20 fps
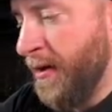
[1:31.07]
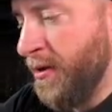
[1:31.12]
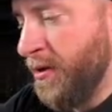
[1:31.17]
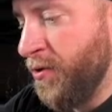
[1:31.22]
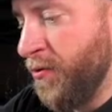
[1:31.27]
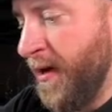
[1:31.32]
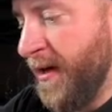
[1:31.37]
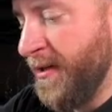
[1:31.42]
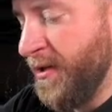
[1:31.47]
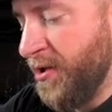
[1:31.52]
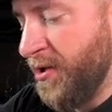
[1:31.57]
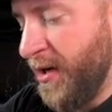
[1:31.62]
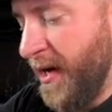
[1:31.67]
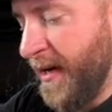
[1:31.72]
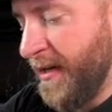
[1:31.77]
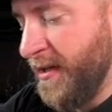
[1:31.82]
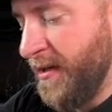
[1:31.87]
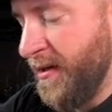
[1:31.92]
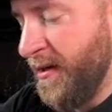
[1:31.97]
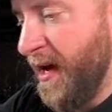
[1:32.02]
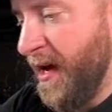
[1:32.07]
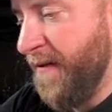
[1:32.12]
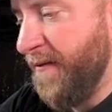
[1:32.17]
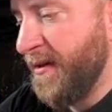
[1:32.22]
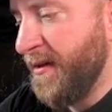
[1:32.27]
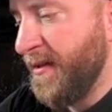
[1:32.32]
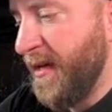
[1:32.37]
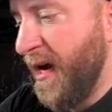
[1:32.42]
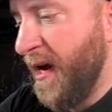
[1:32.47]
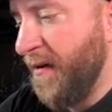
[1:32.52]
Trace Jackson
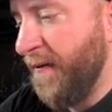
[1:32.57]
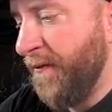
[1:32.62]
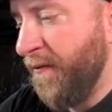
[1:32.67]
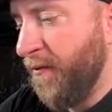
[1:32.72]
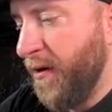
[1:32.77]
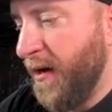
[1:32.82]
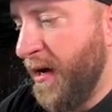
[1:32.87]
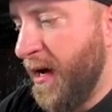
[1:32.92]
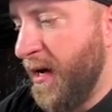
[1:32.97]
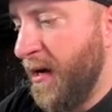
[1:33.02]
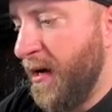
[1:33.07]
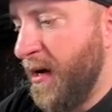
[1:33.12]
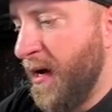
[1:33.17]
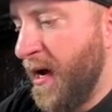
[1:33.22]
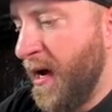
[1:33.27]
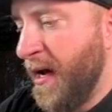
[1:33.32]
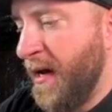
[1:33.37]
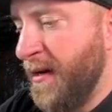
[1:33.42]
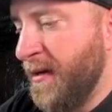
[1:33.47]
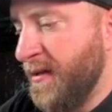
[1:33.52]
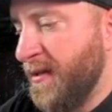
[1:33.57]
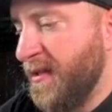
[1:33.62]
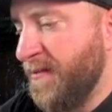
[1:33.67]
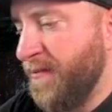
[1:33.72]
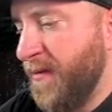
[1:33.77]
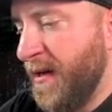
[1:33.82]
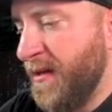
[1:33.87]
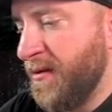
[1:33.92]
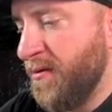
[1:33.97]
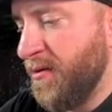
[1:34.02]
Davis out of 199,
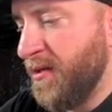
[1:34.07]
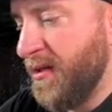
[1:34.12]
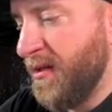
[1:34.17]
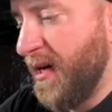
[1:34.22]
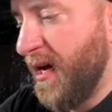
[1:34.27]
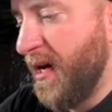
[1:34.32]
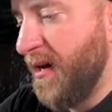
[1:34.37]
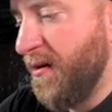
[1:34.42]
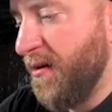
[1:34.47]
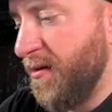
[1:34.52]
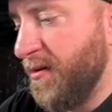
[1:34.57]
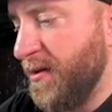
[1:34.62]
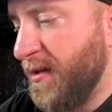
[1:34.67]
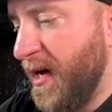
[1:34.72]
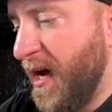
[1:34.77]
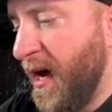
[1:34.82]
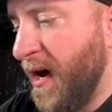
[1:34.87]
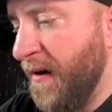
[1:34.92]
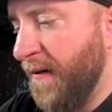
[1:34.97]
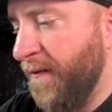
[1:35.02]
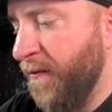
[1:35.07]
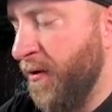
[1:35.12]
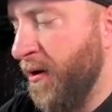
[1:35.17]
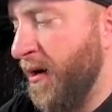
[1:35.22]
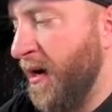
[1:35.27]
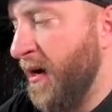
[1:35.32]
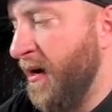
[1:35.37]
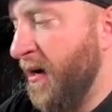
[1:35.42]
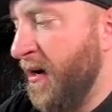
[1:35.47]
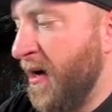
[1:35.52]
Spencer Sanders out of
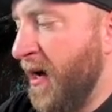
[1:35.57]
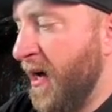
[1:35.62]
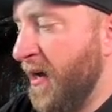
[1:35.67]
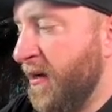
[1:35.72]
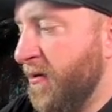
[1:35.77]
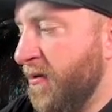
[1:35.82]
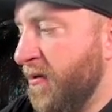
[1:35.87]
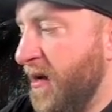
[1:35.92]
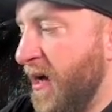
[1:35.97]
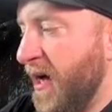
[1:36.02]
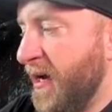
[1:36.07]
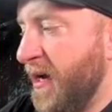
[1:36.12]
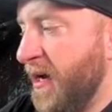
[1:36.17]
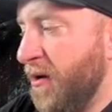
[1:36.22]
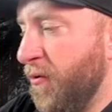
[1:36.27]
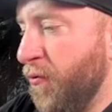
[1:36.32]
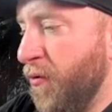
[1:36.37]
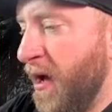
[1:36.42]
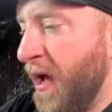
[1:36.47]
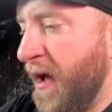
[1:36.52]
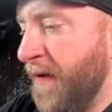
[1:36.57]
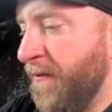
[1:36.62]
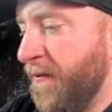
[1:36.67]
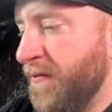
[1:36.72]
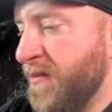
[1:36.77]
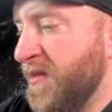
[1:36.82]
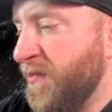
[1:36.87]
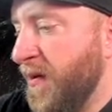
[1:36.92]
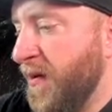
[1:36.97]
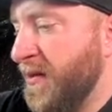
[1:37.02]
199. Could not get away
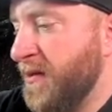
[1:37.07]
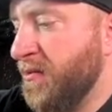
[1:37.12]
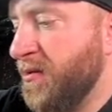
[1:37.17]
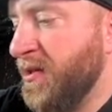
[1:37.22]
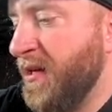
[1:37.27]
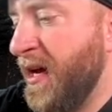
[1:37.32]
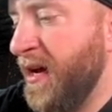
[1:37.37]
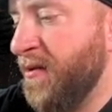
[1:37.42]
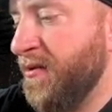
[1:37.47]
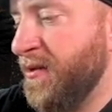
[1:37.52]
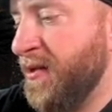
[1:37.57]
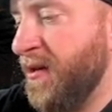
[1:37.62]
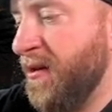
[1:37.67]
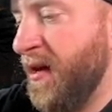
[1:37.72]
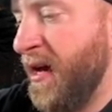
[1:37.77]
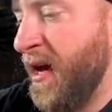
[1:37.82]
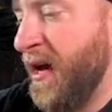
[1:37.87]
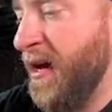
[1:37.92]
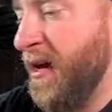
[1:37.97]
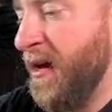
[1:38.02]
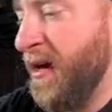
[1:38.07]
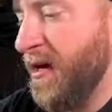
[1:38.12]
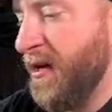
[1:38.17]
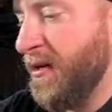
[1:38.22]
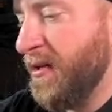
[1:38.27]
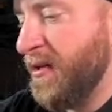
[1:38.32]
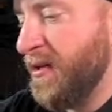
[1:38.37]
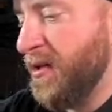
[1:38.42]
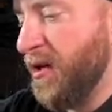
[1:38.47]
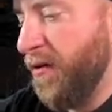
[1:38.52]
from Spencer Sanders today.
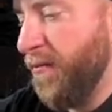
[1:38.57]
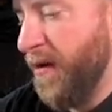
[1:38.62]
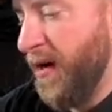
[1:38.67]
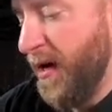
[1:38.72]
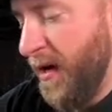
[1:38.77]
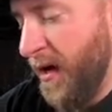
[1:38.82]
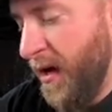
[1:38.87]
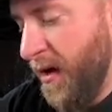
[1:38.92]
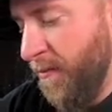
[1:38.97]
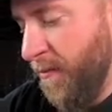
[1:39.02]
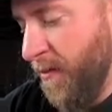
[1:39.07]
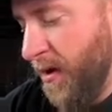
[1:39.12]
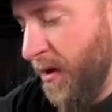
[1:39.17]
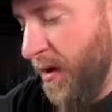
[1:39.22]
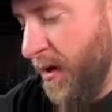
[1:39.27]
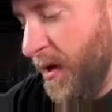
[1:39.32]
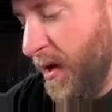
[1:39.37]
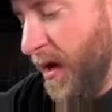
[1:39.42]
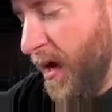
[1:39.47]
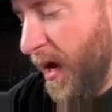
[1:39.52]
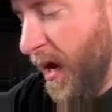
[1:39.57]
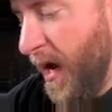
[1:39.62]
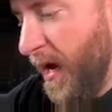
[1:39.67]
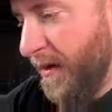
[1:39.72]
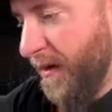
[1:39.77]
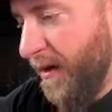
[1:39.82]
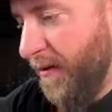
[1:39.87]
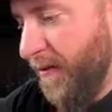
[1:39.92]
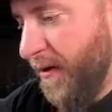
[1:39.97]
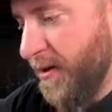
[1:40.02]
So many of him.
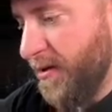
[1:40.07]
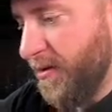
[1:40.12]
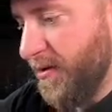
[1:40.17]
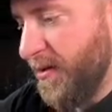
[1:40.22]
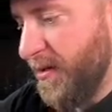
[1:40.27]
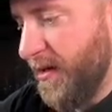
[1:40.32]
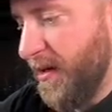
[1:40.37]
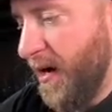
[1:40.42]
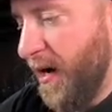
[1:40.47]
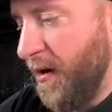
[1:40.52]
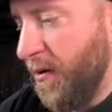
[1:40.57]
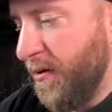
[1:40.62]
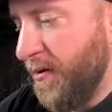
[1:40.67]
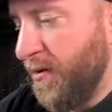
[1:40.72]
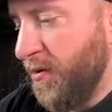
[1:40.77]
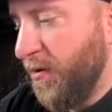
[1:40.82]
Anthony Richardson out of